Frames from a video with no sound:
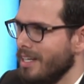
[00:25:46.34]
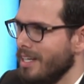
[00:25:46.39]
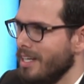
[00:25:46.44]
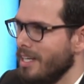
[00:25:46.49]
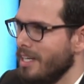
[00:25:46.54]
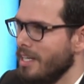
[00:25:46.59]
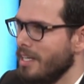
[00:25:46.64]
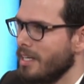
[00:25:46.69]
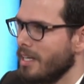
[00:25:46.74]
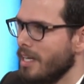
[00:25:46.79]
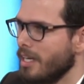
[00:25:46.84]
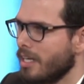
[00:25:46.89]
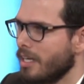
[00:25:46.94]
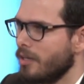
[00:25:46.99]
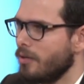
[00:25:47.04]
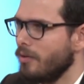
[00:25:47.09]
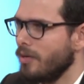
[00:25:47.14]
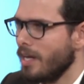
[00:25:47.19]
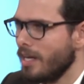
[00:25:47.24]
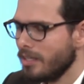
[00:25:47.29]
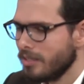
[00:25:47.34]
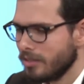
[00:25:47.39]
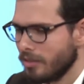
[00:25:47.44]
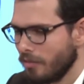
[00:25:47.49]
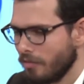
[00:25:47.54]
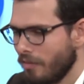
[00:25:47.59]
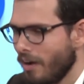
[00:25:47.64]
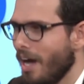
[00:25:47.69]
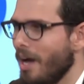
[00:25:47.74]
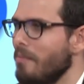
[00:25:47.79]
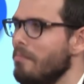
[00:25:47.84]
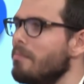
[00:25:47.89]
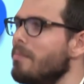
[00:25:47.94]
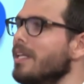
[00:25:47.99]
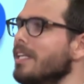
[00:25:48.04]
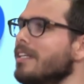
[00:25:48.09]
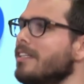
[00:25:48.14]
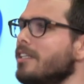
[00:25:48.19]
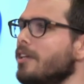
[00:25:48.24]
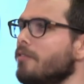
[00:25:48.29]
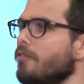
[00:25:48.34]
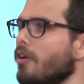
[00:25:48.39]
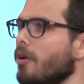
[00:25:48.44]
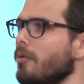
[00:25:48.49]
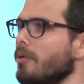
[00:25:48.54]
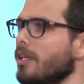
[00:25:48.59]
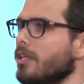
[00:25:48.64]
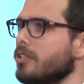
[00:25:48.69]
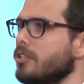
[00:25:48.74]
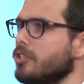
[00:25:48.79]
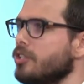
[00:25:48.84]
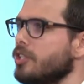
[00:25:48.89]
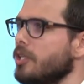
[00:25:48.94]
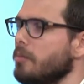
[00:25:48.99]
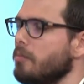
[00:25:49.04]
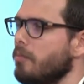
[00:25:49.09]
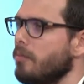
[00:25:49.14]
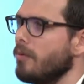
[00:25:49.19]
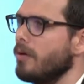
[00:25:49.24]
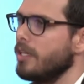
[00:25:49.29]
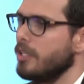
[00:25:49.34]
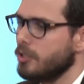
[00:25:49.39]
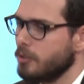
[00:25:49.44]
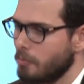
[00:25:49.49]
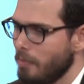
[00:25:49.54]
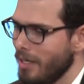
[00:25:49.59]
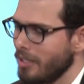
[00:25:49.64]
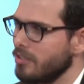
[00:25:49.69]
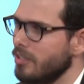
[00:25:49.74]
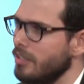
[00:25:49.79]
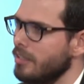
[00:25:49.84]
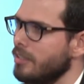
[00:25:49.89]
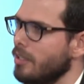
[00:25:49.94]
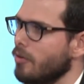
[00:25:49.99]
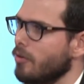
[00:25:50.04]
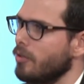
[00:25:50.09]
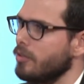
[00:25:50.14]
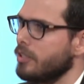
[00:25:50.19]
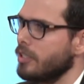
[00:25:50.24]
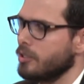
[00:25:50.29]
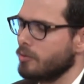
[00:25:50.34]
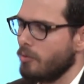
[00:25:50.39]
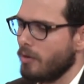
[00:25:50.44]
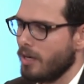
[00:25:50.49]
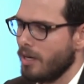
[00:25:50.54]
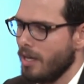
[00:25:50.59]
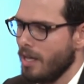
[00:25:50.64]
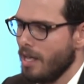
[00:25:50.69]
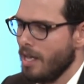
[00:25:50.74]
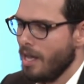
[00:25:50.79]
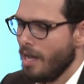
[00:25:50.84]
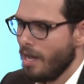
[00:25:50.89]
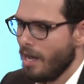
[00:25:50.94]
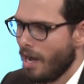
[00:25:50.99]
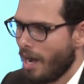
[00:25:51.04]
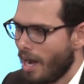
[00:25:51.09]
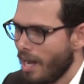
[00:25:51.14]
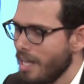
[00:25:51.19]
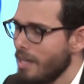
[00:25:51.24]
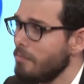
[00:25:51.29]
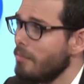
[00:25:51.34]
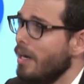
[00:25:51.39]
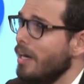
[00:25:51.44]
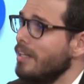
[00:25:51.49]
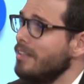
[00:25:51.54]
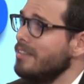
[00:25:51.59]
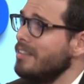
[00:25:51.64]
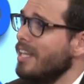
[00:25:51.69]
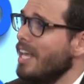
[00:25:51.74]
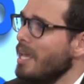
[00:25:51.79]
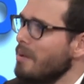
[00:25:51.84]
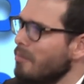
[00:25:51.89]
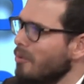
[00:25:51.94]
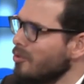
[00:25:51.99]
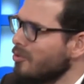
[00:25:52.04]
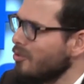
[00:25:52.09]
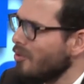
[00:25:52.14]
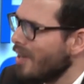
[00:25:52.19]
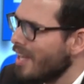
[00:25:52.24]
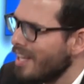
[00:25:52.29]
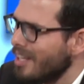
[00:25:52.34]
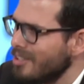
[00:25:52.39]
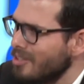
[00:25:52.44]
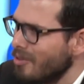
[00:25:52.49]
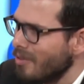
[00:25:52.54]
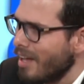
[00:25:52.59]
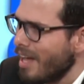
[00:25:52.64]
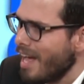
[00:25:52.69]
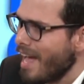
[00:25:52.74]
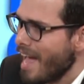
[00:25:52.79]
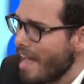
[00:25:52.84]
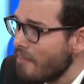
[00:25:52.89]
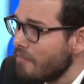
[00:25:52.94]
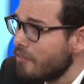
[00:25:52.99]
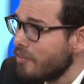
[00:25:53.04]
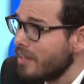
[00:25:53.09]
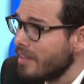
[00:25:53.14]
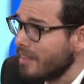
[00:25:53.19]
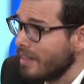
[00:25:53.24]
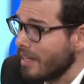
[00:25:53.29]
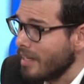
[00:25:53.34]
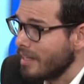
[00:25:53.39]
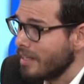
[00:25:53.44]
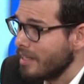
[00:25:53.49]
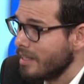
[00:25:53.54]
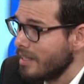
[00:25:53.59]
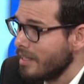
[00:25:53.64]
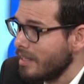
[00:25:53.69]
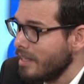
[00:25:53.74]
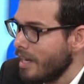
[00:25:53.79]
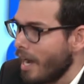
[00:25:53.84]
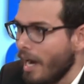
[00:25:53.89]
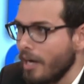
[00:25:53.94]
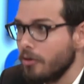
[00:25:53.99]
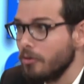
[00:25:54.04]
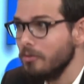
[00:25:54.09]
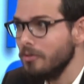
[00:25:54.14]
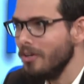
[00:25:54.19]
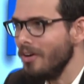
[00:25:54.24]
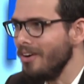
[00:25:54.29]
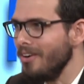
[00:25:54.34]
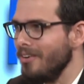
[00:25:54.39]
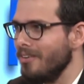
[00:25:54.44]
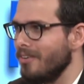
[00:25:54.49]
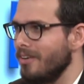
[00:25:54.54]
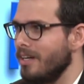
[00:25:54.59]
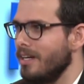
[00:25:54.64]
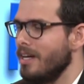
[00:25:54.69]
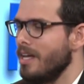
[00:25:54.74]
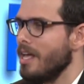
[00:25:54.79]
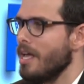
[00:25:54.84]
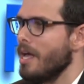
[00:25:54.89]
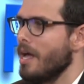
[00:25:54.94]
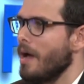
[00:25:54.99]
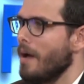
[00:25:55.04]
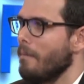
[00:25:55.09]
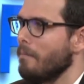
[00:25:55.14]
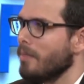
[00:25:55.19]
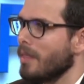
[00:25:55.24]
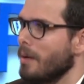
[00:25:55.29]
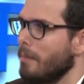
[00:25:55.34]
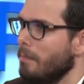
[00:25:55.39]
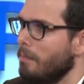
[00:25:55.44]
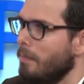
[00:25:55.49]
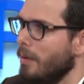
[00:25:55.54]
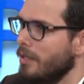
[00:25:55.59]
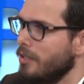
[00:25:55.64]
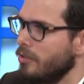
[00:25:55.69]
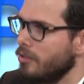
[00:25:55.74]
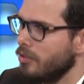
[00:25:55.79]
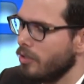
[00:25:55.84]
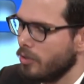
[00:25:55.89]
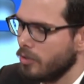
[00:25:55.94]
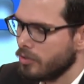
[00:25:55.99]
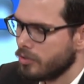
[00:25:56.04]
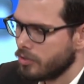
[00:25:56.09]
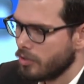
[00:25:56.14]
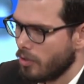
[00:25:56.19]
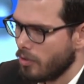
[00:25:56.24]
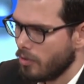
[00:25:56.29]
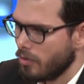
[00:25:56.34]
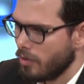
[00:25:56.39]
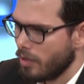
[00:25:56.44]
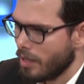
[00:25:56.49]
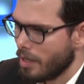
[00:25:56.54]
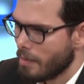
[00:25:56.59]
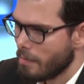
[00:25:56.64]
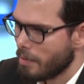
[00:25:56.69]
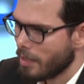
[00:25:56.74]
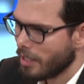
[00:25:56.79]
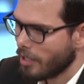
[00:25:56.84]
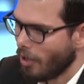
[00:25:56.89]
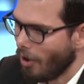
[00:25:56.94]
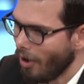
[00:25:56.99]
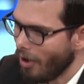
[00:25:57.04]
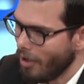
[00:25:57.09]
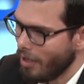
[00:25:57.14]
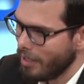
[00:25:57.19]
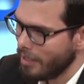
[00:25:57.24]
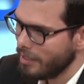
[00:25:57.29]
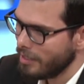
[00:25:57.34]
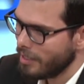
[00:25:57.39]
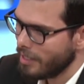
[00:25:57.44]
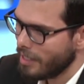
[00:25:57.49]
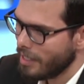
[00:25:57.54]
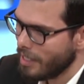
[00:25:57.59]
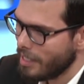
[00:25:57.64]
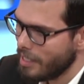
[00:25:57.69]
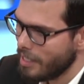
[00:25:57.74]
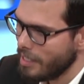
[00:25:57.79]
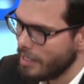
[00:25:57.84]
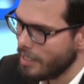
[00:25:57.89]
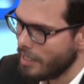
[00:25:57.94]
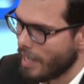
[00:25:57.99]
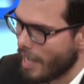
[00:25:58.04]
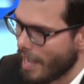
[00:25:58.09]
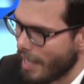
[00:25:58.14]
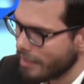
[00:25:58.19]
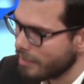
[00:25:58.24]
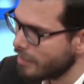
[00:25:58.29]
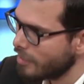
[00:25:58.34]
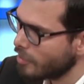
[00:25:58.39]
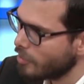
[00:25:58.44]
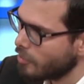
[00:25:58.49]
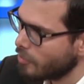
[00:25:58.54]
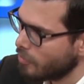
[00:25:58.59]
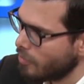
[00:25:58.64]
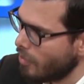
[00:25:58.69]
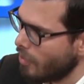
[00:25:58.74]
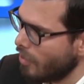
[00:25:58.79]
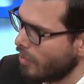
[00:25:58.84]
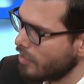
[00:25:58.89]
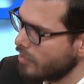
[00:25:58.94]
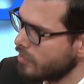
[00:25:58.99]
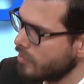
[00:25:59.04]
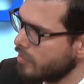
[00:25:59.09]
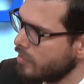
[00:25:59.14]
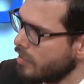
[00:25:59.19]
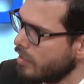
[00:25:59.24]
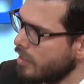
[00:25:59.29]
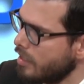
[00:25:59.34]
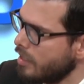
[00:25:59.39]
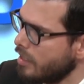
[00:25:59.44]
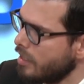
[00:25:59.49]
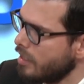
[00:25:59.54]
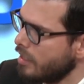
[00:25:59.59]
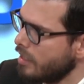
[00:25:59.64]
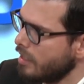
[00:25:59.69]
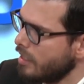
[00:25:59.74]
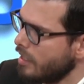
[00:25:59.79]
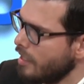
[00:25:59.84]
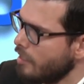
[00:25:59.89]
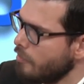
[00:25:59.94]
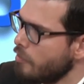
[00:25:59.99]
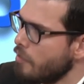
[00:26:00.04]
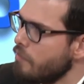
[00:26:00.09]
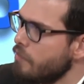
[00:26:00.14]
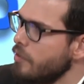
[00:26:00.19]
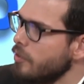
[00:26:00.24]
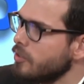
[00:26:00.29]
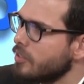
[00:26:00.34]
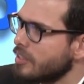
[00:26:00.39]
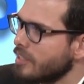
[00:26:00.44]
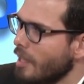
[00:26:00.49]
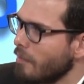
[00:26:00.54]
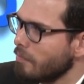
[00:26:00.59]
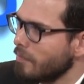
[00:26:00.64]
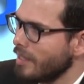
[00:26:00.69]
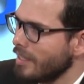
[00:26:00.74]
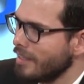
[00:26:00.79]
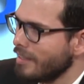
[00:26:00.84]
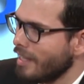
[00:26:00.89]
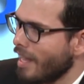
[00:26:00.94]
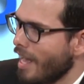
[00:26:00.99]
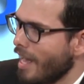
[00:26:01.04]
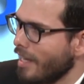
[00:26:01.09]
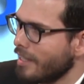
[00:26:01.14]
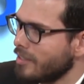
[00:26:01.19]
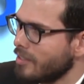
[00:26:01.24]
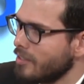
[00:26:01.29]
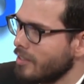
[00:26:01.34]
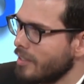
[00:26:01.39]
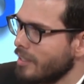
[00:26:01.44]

It creates the viability for a relationship, especially in the context where I am unable to handle everything. I don't know. But but God, he at the cross, he revealed something that